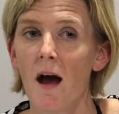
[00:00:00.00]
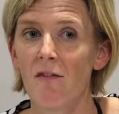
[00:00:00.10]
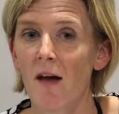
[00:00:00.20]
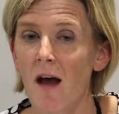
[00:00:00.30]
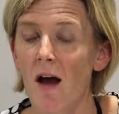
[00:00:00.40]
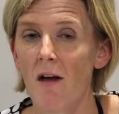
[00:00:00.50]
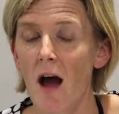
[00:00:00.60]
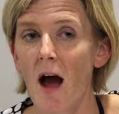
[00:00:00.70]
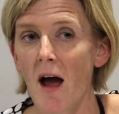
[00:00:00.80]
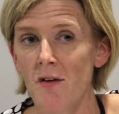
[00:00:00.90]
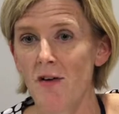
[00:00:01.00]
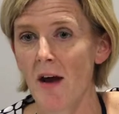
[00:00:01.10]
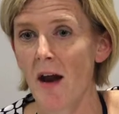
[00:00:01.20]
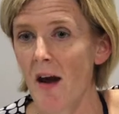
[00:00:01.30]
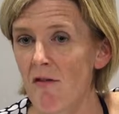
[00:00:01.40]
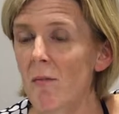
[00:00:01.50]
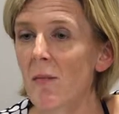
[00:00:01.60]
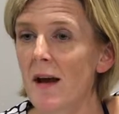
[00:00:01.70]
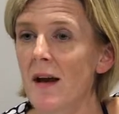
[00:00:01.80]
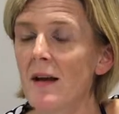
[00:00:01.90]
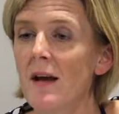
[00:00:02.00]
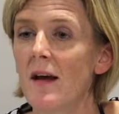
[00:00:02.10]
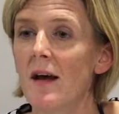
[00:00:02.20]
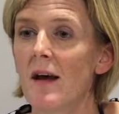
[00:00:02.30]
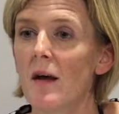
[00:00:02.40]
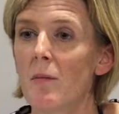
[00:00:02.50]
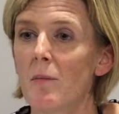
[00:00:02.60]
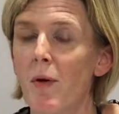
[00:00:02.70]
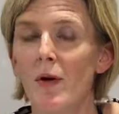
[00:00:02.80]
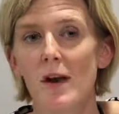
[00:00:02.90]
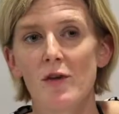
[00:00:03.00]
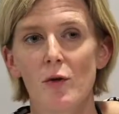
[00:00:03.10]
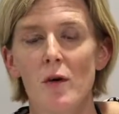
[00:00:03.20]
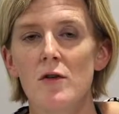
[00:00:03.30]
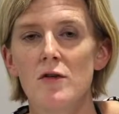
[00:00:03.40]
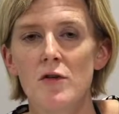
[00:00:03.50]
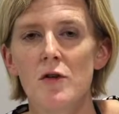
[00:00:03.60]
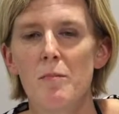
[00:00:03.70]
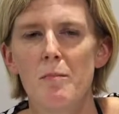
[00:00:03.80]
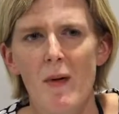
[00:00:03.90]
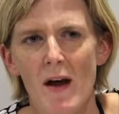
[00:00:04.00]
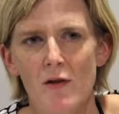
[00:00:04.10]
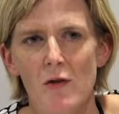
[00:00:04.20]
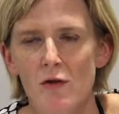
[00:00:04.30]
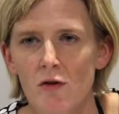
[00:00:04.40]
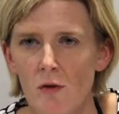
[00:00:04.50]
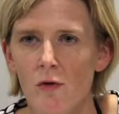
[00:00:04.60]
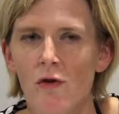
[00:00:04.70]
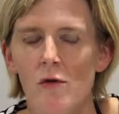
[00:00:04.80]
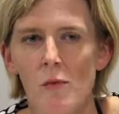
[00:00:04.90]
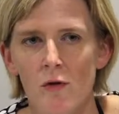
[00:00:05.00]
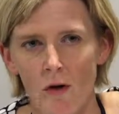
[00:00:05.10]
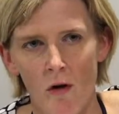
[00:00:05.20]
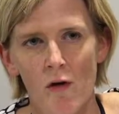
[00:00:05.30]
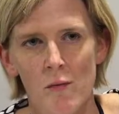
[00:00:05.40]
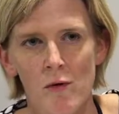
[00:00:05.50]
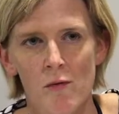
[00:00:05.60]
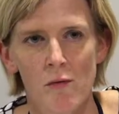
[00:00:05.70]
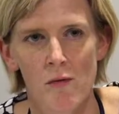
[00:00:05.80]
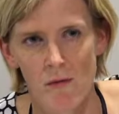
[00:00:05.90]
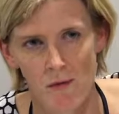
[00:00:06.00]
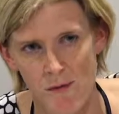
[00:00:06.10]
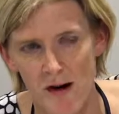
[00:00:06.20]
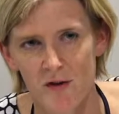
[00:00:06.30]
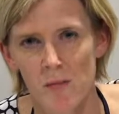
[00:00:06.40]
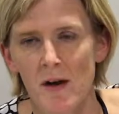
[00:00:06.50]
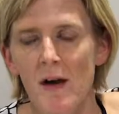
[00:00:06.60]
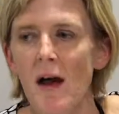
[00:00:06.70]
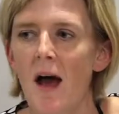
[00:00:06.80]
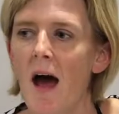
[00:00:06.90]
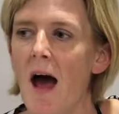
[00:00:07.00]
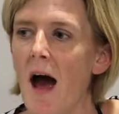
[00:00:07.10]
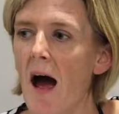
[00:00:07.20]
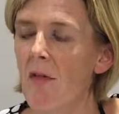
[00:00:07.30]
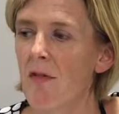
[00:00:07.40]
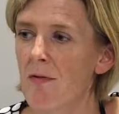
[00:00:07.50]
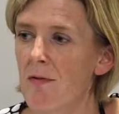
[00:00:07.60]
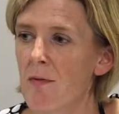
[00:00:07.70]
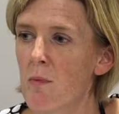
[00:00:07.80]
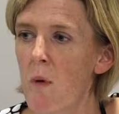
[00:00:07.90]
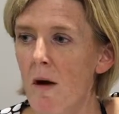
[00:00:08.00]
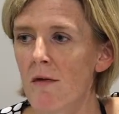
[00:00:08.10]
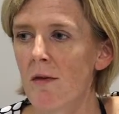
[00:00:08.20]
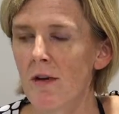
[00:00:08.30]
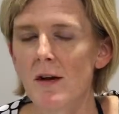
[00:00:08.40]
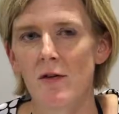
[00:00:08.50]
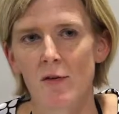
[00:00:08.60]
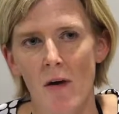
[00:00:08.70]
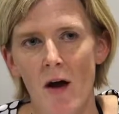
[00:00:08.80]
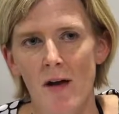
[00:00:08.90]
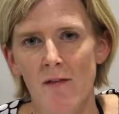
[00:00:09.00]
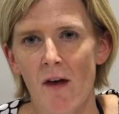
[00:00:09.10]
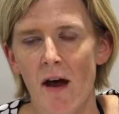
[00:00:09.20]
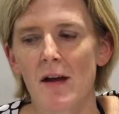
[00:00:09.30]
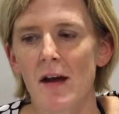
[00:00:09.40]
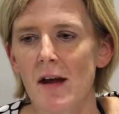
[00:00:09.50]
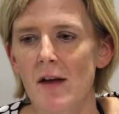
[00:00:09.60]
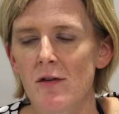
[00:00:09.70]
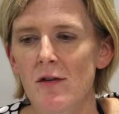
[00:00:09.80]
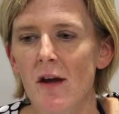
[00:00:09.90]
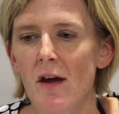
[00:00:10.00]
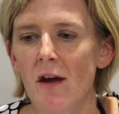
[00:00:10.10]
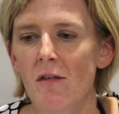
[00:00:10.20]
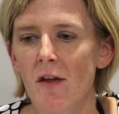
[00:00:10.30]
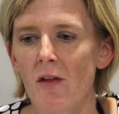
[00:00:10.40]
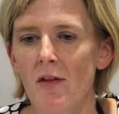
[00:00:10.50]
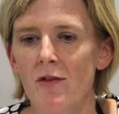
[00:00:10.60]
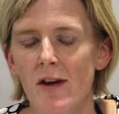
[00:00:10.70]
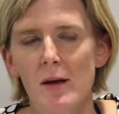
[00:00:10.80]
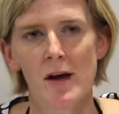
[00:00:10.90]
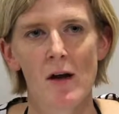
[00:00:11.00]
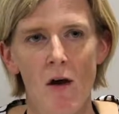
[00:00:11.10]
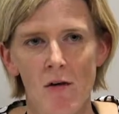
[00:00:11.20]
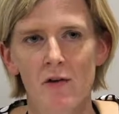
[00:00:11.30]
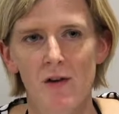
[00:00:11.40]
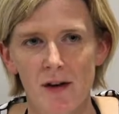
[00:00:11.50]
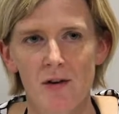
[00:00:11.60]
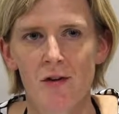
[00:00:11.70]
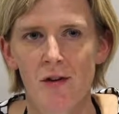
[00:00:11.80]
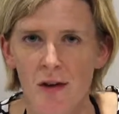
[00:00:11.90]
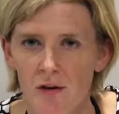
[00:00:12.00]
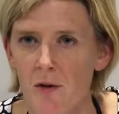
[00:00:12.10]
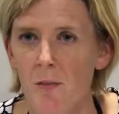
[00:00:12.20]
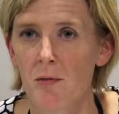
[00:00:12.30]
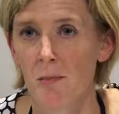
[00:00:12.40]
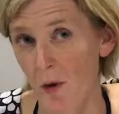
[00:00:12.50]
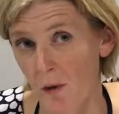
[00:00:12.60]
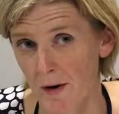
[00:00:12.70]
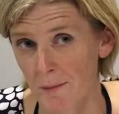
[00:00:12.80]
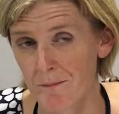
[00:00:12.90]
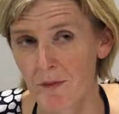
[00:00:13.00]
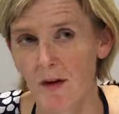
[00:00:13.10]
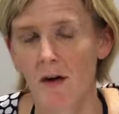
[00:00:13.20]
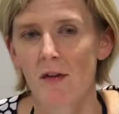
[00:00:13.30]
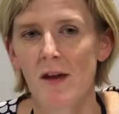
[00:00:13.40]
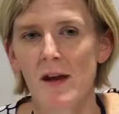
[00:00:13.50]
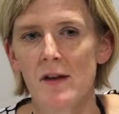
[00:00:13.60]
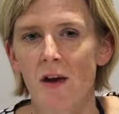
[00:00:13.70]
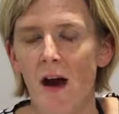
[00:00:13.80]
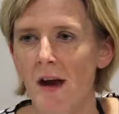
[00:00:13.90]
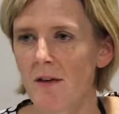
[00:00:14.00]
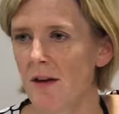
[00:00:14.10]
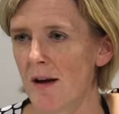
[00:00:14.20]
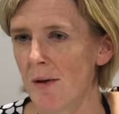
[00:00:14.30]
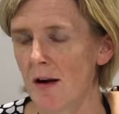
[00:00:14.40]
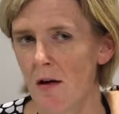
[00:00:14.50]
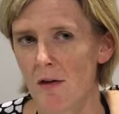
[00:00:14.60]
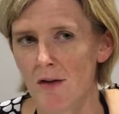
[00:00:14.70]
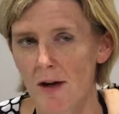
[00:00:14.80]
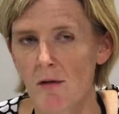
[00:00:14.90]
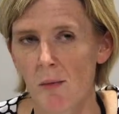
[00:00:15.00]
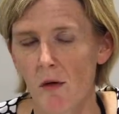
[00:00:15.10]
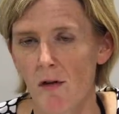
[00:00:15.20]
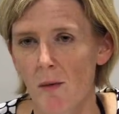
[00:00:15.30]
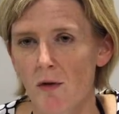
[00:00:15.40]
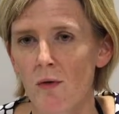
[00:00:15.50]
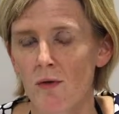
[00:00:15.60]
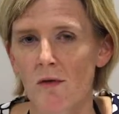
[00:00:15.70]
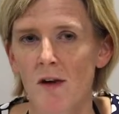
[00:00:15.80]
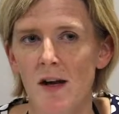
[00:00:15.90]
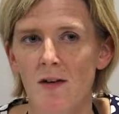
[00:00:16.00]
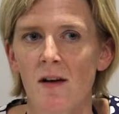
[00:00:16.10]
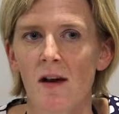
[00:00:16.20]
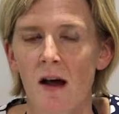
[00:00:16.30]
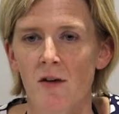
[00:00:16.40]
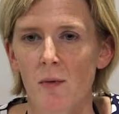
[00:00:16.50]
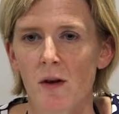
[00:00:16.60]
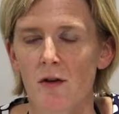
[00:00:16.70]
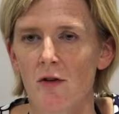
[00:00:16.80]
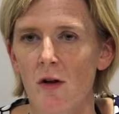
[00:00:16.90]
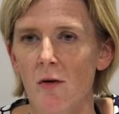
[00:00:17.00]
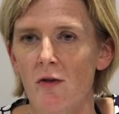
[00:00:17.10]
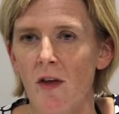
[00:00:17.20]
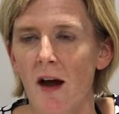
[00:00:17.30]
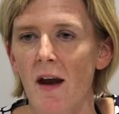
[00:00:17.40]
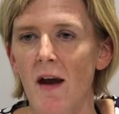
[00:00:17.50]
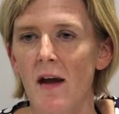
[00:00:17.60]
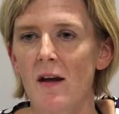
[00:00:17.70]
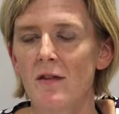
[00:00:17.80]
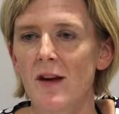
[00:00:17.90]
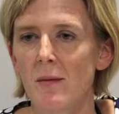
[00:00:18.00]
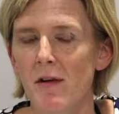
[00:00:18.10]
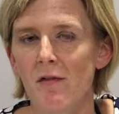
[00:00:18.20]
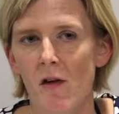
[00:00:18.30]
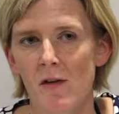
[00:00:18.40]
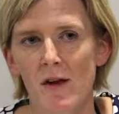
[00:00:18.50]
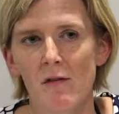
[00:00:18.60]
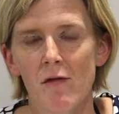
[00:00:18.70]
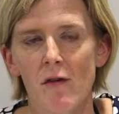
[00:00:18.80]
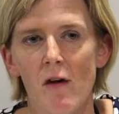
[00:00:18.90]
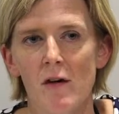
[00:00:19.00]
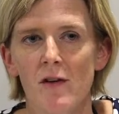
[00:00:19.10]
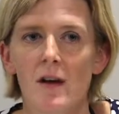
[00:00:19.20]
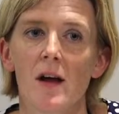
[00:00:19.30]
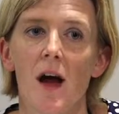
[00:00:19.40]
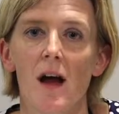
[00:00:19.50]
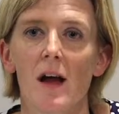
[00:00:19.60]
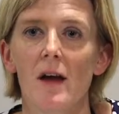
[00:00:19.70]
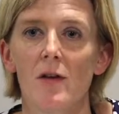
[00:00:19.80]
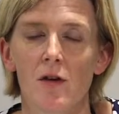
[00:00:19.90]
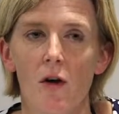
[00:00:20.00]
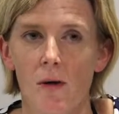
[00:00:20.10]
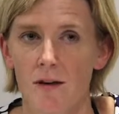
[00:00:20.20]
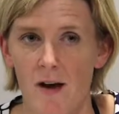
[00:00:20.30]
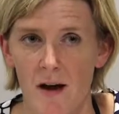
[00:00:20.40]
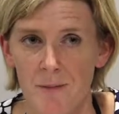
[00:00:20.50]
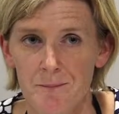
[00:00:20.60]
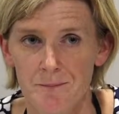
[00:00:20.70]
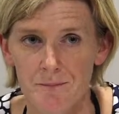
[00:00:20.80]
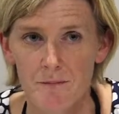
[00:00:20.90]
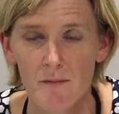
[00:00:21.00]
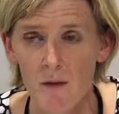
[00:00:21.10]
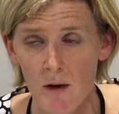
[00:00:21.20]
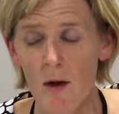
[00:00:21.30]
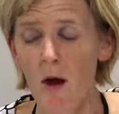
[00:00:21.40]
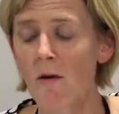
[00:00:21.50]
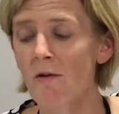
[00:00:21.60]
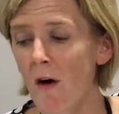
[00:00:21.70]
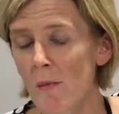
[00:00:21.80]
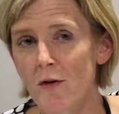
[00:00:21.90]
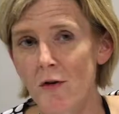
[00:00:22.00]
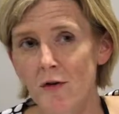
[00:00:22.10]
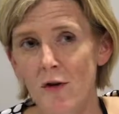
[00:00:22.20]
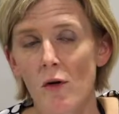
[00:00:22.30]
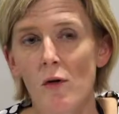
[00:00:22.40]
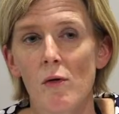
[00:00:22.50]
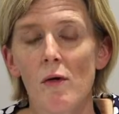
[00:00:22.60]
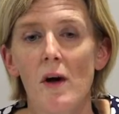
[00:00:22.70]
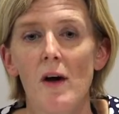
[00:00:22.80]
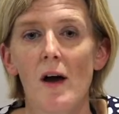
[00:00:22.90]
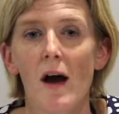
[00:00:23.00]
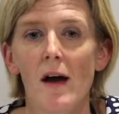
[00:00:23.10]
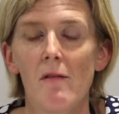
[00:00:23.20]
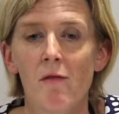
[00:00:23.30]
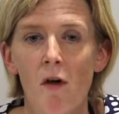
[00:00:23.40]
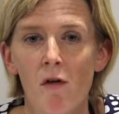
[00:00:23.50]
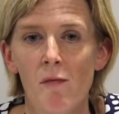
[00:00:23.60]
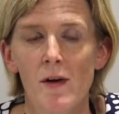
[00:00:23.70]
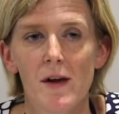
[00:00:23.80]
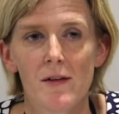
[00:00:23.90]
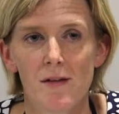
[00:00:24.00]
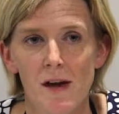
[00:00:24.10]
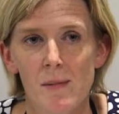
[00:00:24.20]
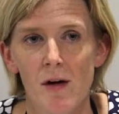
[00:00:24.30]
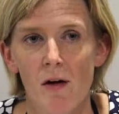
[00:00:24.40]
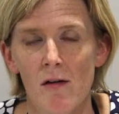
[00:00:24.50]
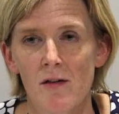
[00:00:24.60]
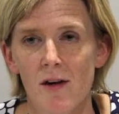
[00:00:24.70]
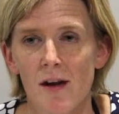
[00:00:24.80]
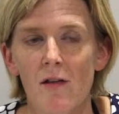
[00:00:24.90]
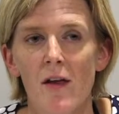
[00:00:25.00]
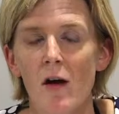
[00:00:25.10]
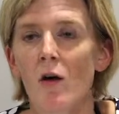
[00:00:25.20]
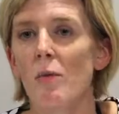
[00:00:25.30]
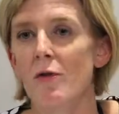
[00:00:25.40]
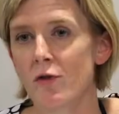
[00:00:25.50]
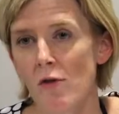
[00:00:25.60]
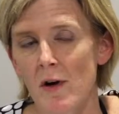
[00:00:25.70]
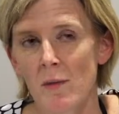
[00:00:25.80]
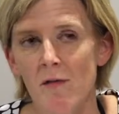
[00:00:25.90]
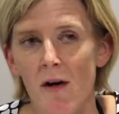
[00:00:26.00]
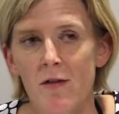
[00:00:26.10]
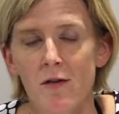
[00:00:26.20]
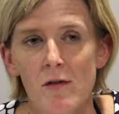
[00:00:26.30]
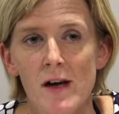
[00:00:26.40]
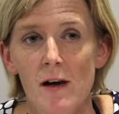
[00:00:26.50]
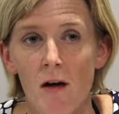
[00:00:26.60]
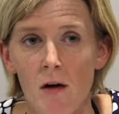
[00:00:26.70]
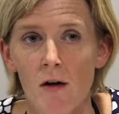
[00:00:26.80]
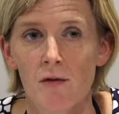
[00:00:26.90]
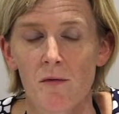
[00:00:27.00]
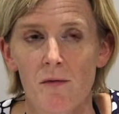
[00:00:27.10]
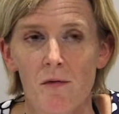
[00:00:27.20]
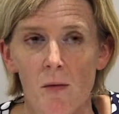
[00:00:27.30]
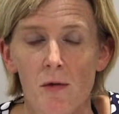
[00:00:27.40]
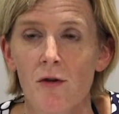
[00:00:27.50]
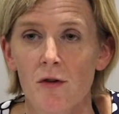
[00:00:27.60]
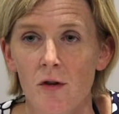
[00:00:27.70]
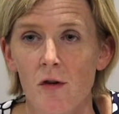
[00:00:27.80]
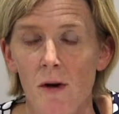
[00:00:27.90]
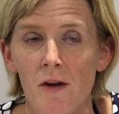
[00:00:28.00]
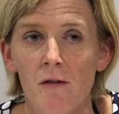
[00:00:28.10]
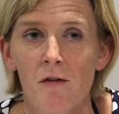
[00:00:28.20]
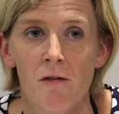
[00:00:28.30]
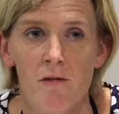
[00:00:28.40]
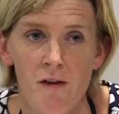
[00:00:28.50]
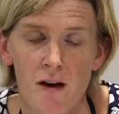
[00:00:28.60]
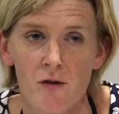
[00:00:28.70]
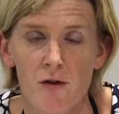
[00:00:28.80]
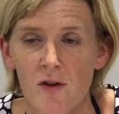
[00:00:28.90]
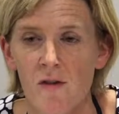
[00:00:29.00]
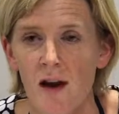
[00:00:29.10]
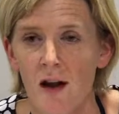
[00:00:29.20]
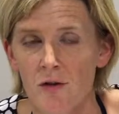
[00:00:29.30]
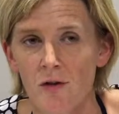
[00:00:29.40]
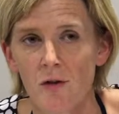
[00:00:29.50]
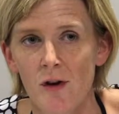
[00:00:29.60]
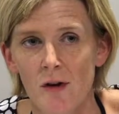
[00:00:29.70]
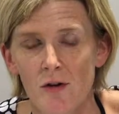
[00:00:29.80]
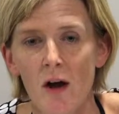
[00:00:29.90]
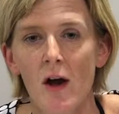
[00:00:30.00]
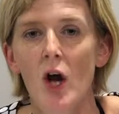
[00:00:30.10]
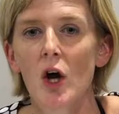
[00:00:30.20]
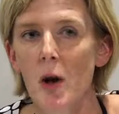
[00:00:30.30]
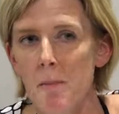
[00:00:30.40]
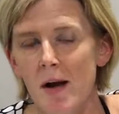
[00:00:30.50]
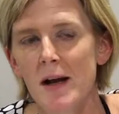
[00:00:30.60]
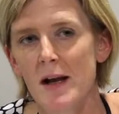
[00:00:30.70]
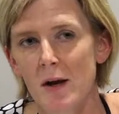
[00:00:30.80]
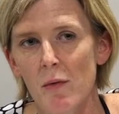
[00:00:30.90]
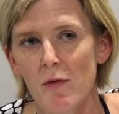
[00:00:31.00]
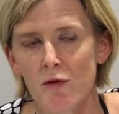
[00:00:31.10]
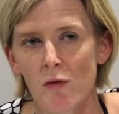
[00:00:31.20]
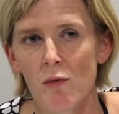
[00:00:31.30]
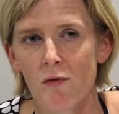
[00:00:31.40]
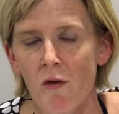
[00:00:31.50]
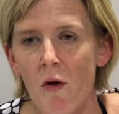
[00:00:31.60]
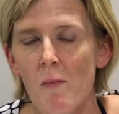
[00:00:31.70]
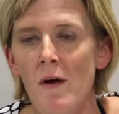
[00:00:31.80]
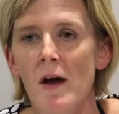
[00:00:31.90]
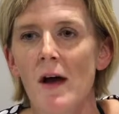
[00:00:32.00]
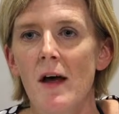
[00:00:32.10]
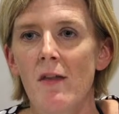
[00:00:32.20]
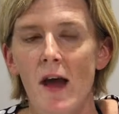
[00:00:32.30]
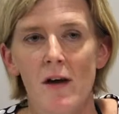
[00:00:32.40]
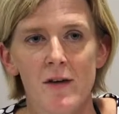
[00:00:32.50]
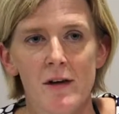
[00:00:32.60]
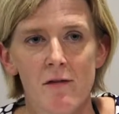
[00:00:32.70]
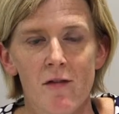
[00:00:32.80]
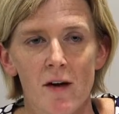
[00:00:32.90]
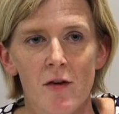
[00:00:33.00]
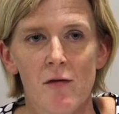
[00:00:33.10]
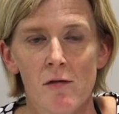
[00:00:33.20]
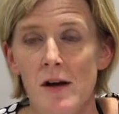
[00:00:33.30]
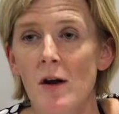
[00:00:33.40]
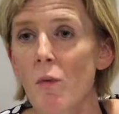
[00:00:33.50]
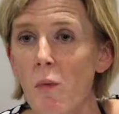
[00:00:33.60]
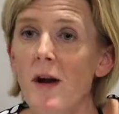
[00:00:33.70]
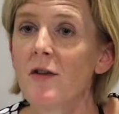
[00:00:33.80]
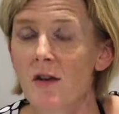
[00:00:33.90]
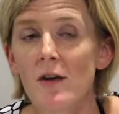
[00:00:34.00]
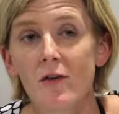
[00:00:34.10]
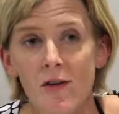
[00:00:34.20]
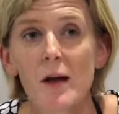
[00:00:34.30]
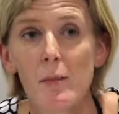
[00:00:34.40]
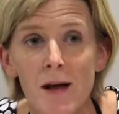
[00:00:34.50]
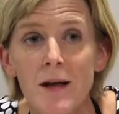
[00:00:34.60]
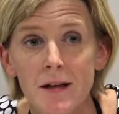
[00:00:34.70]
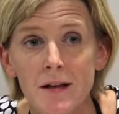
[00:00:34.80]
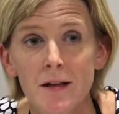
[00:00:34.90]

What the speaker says: they as yet haven't been put into a new, better, shorter, more tolerable regimen. And one of the reasons behind that is that the TB R&D system is broken. The TAG TB R&D report that was also released last week shows that TB funding for R&D is going down. Pharmaceutical involvement in TB R&D, they are withdrawing. We've had 3 large pharmaceutical manufacturers in the last 2 years completely withdraw from the anti-infective arena, which is TB.